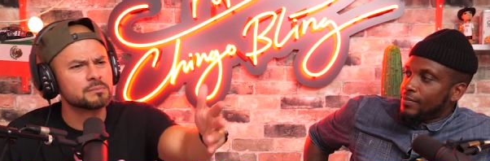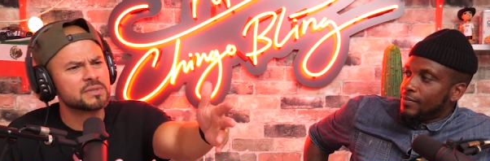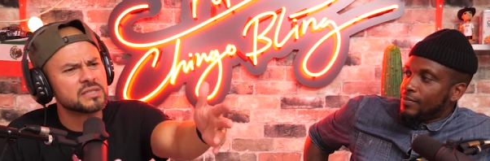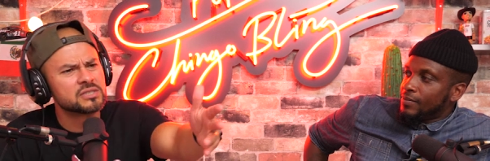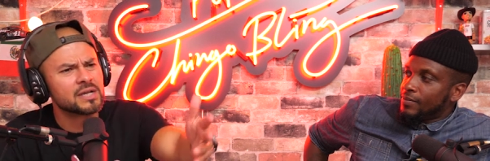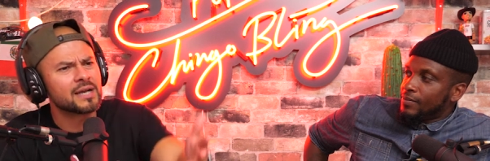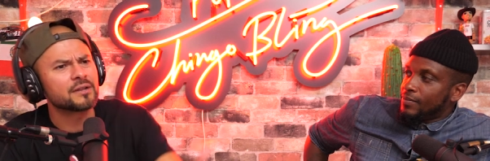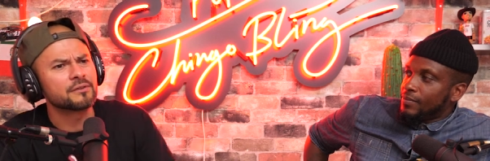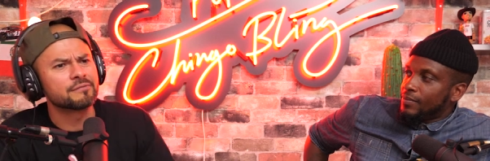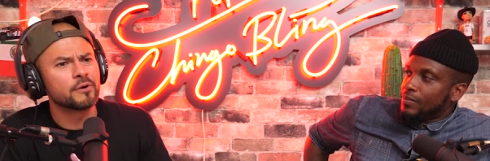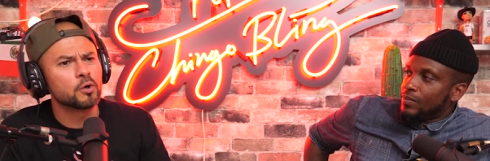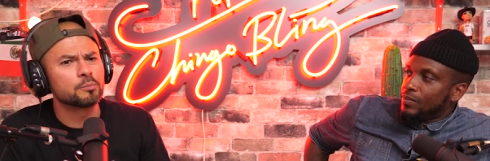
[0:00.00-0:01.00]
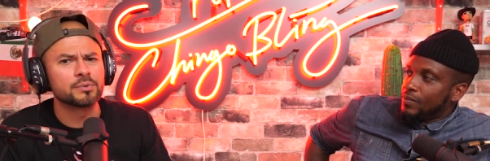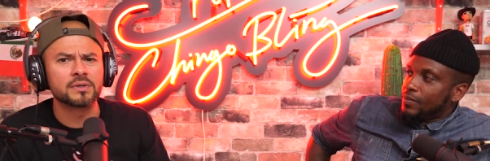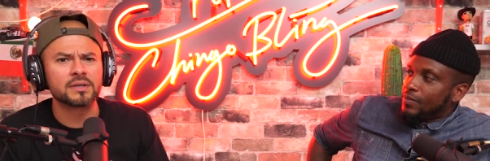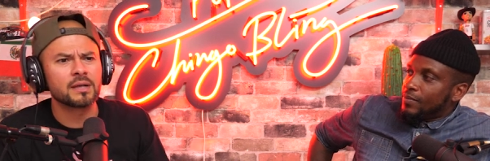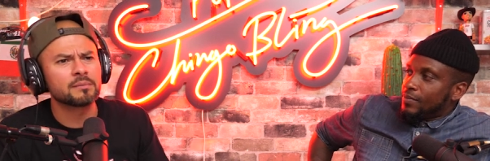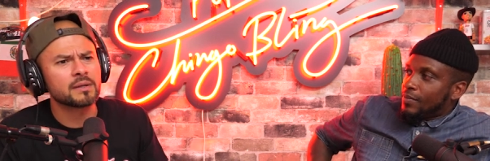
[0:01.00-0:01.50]
Speaker 1: some D J out of the phone
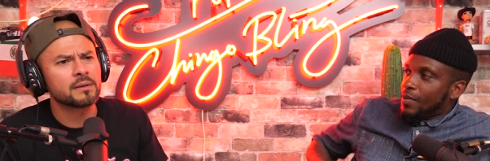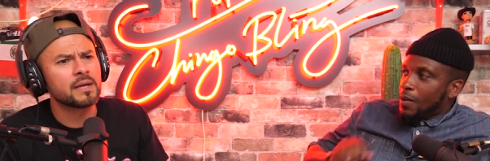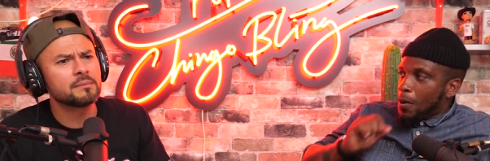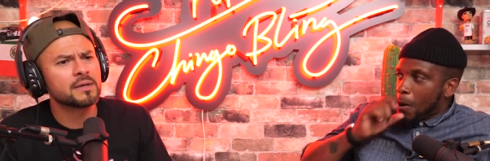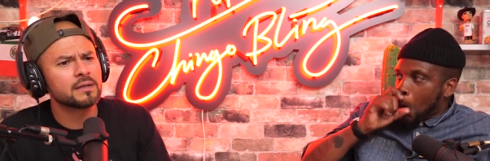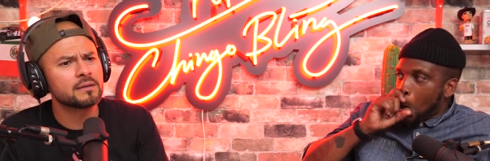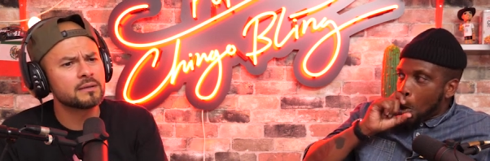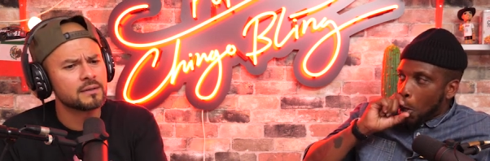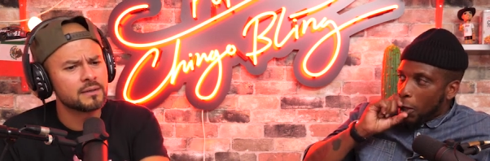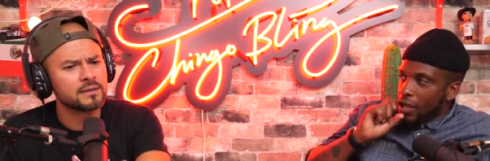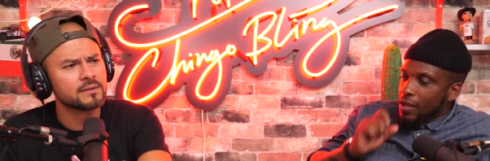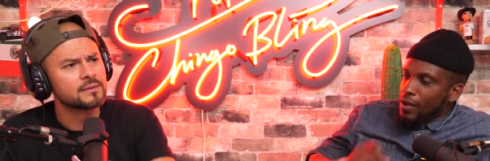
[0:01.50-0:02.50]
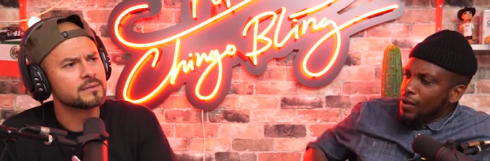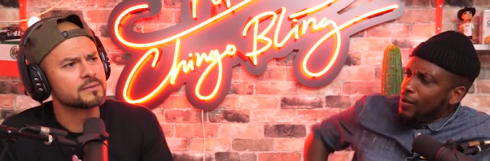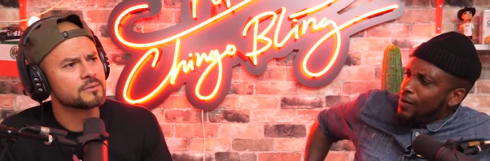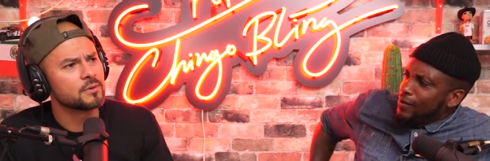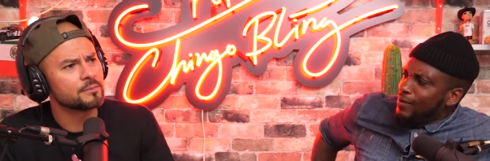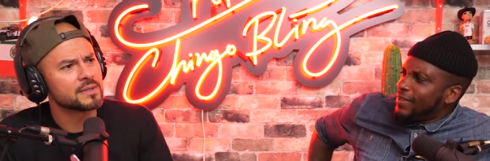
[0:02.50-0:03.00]
book, and I'd be like, hey man,
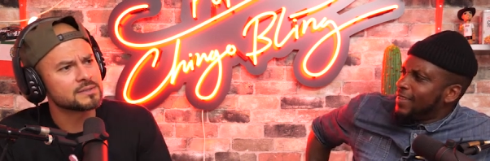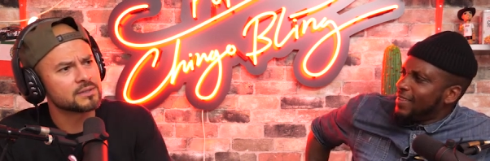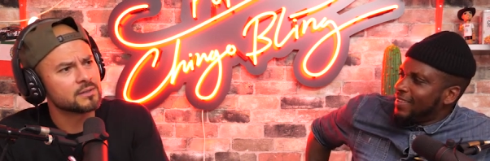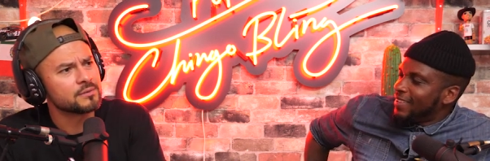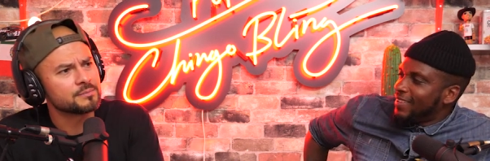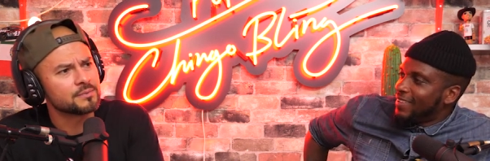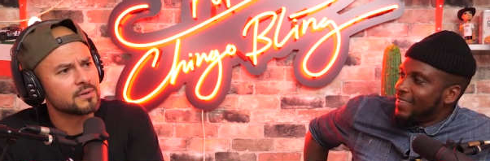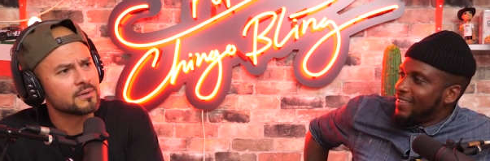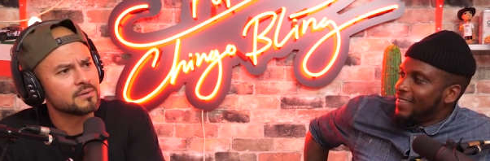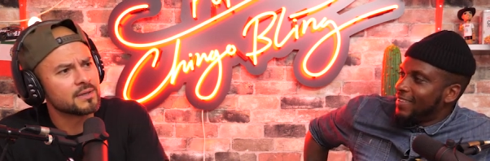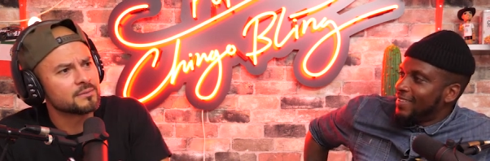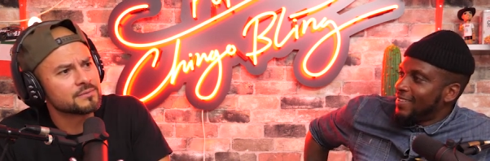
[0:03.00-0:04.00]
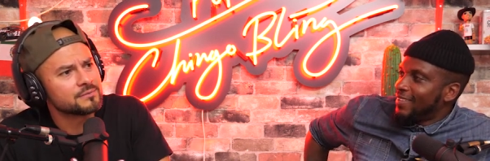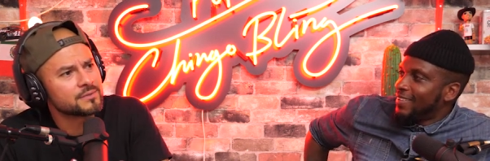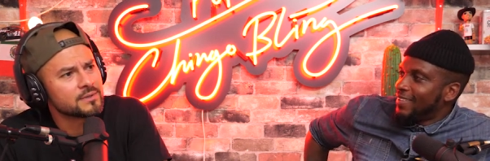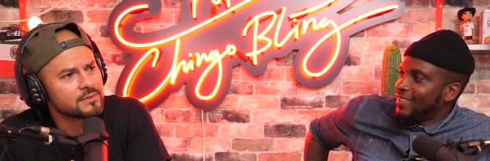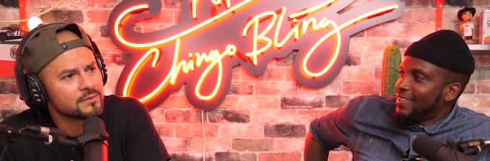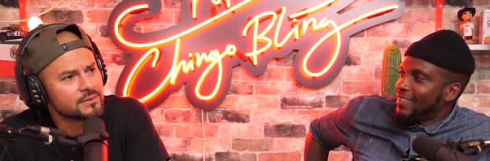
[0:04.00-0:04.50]
you on my turf, bro? Like what the
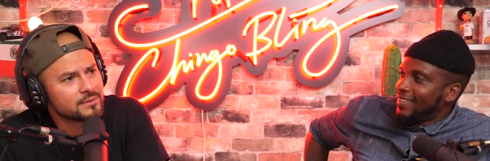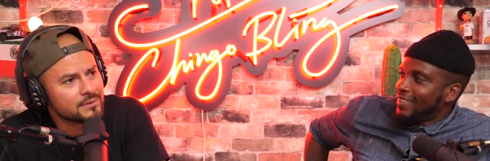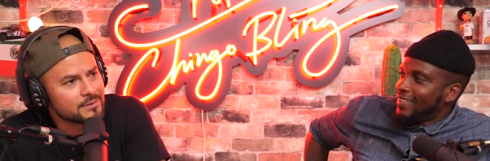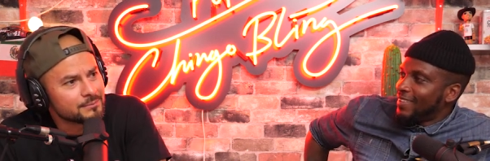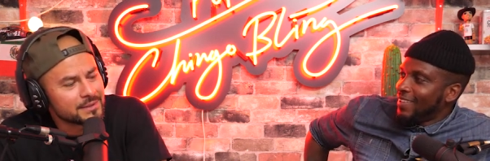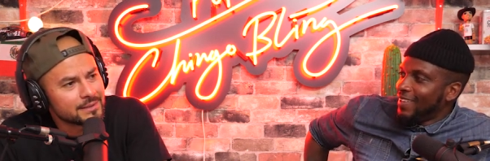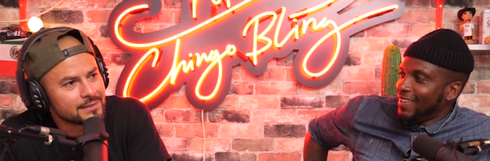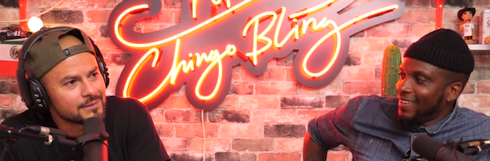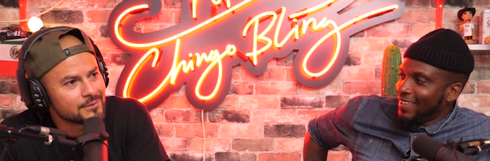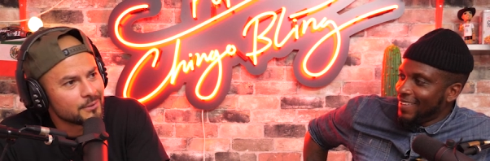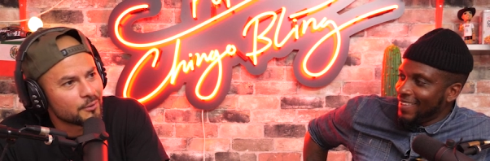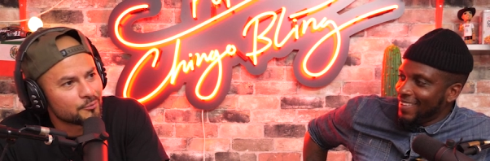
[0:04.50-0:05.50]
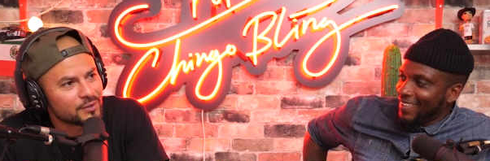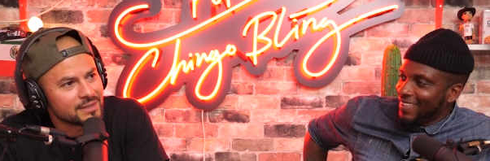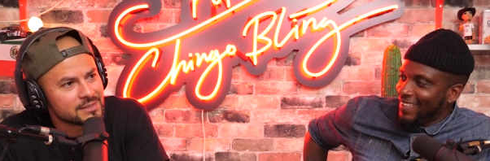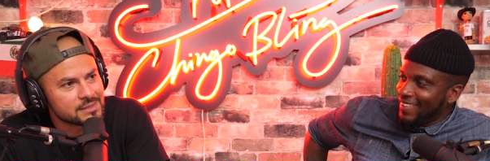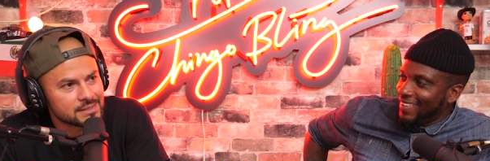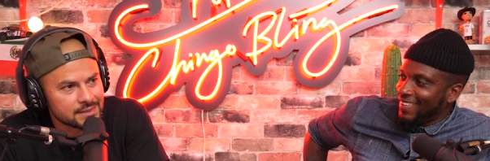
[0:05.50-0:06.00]
fuck going on, man? Y'all run
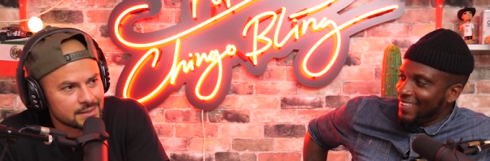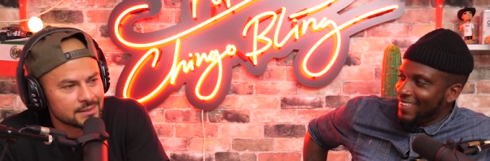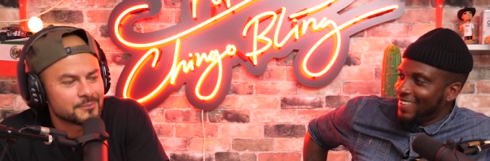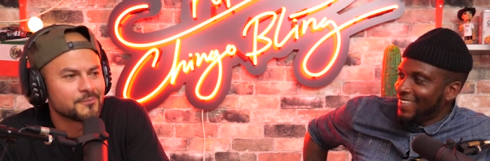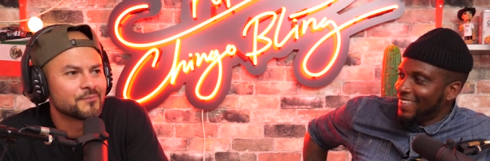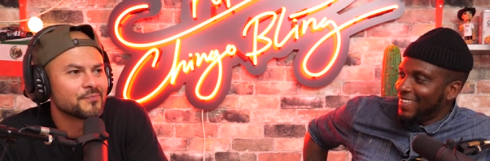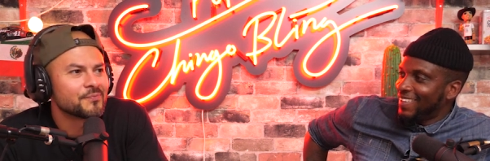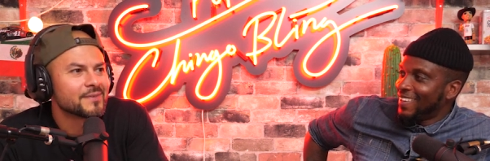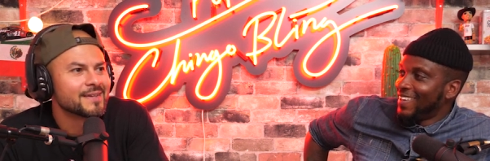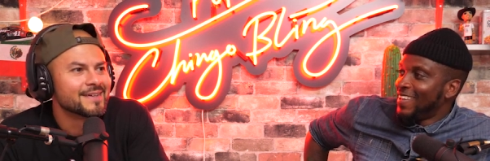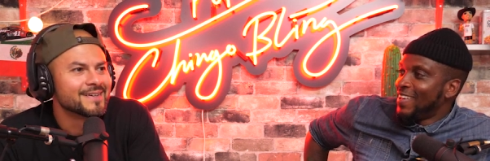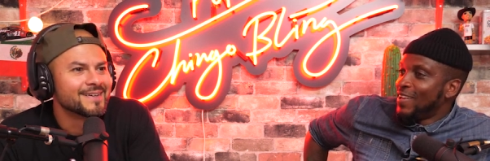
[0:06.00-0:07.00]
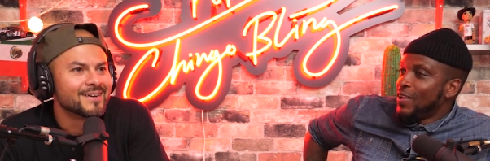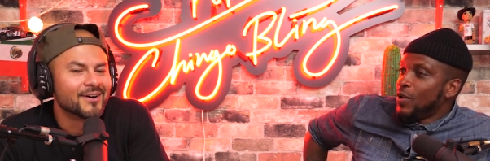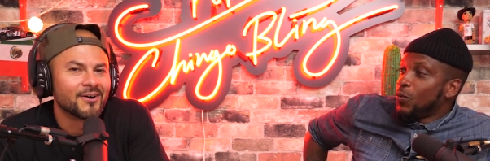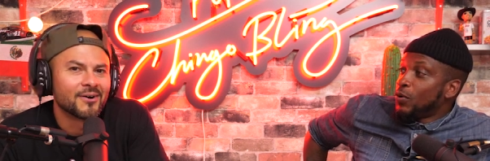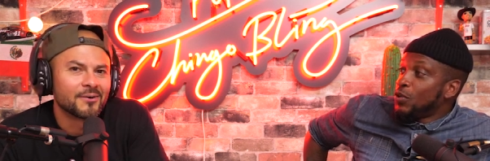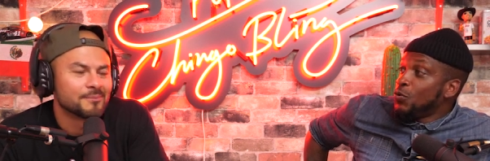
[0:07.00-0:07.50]
Speaker 2: this shit.
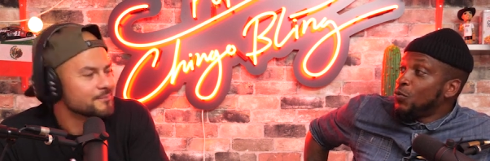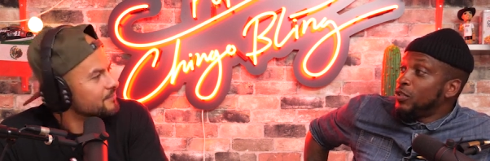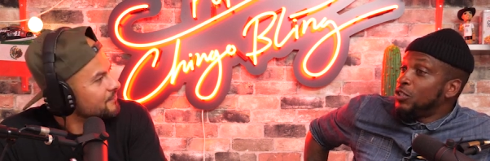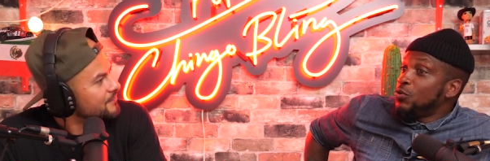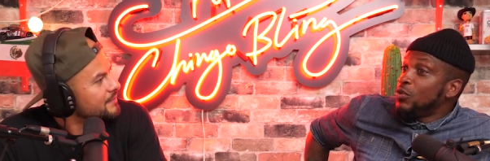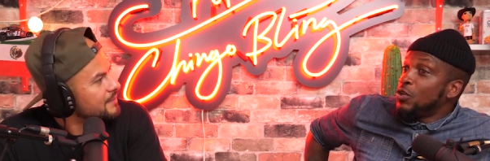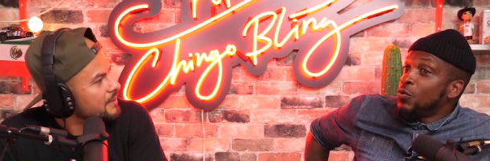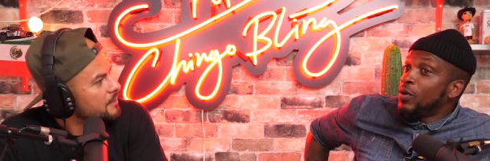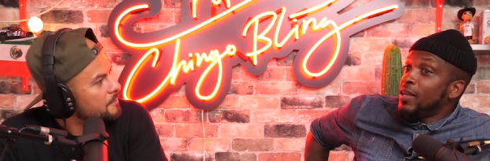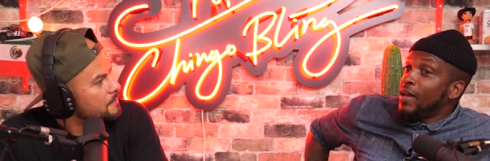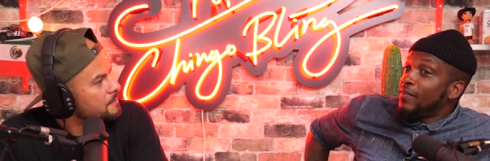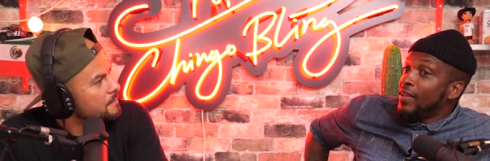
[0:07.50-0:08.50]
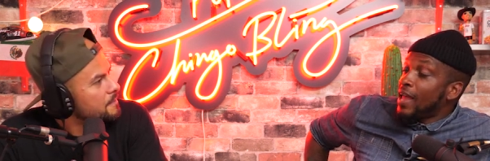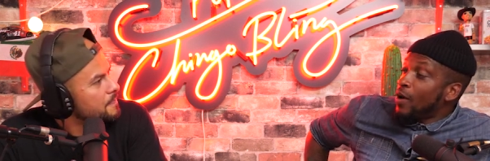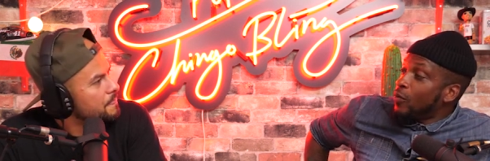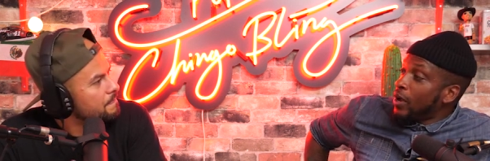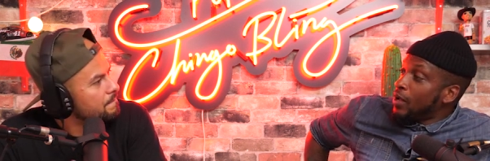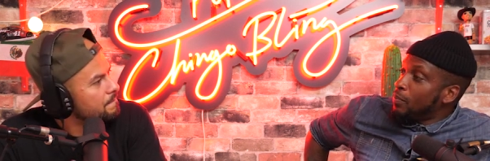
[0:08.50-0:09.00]
Uh, well, you was you you were never in our
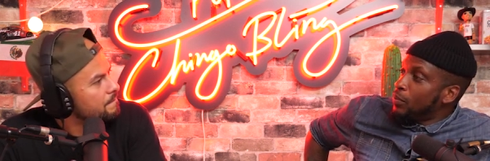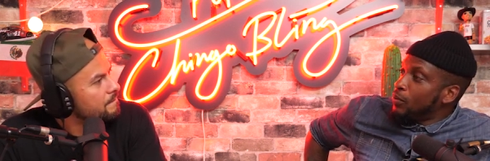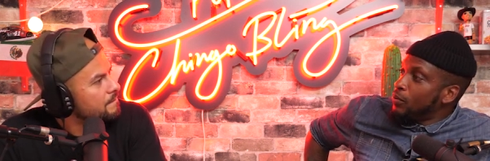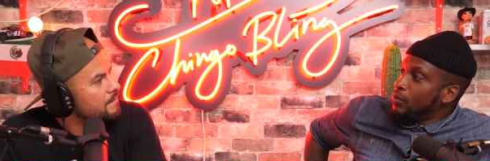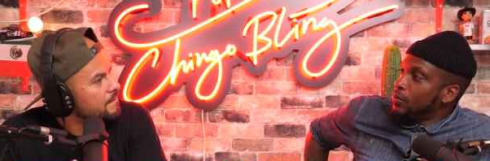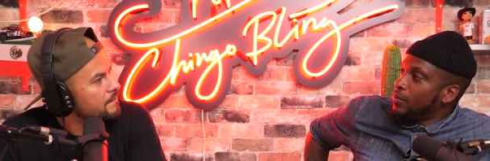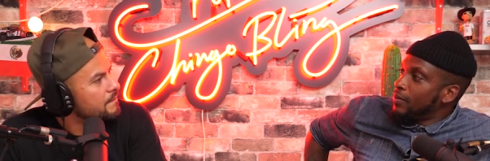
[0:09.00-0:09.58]
record pool.